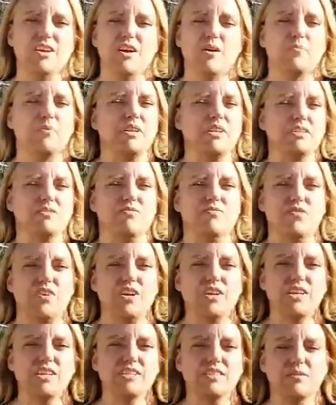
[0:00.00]
But it's
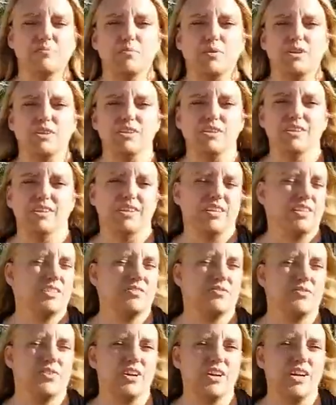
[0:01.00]
very simple,
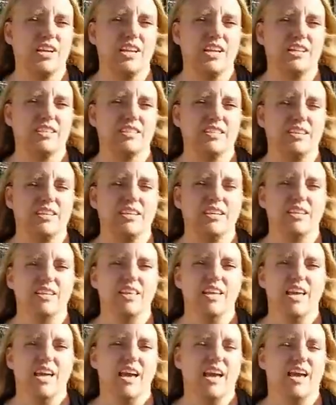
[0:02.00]
it's very easy.
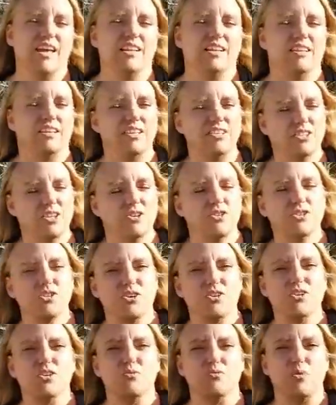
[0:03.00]
And let's go
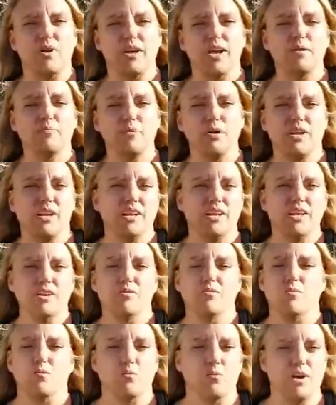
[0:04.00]
show you what I put in it,
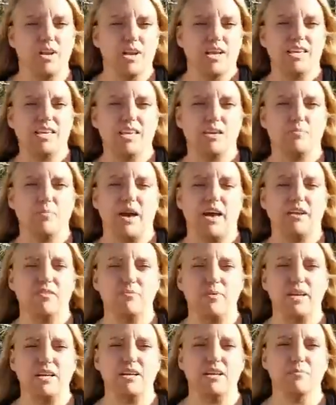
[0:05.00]
what I keep out of
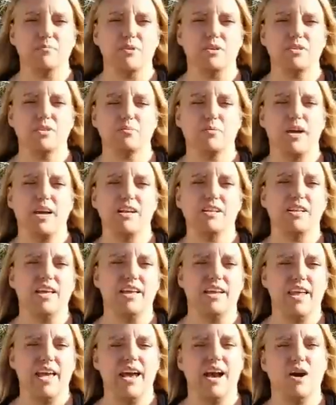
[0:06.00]
my compost pile,
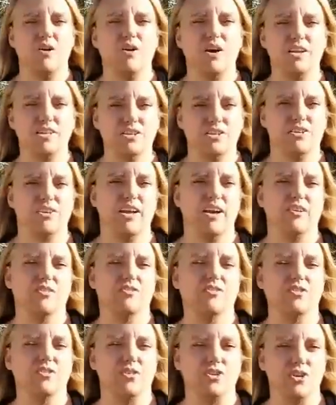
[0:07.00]
and how I turn out
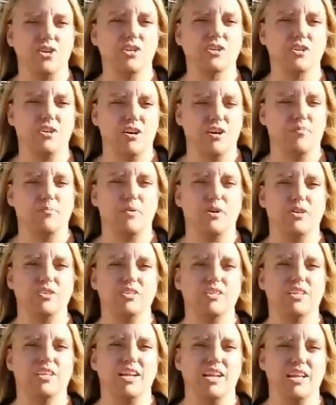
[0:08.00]
good
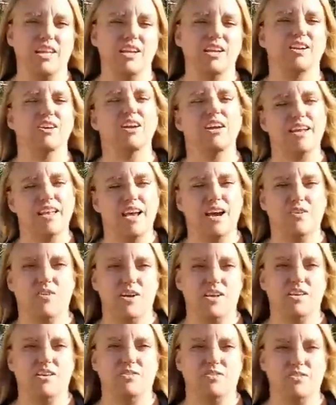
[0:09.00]
compost in a year and how I
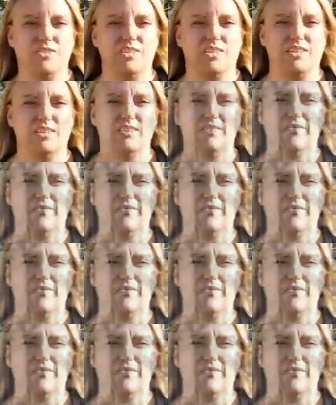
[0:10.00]
use it.